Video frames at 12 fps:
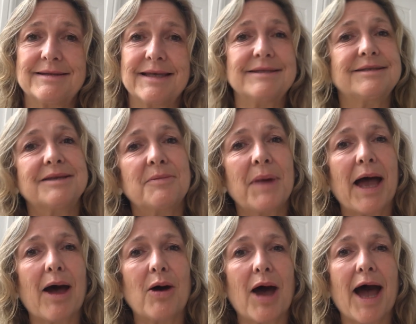that
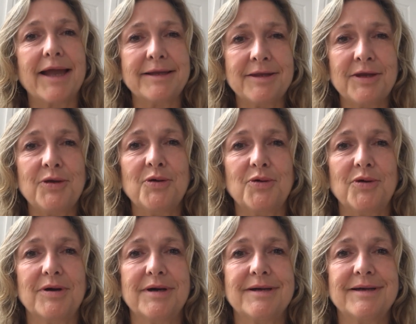somehow I knew
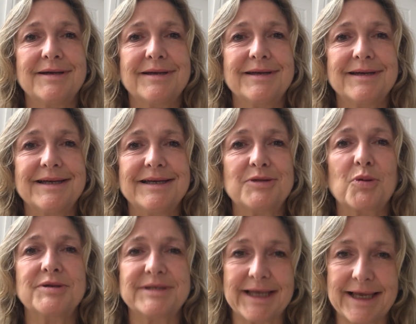
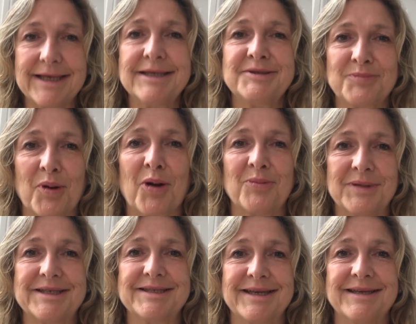it was His
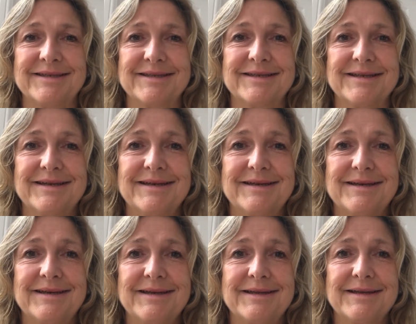promises
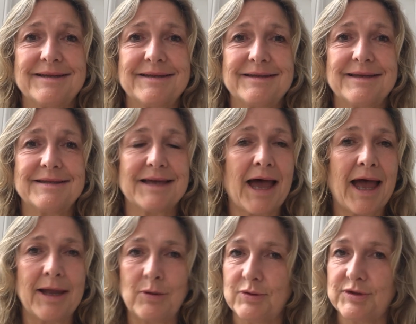that
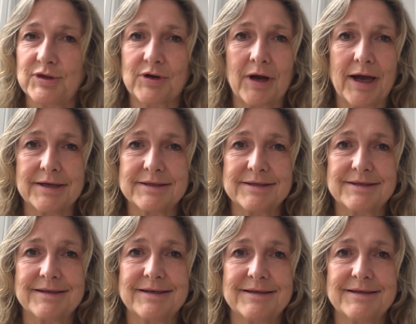I would trust.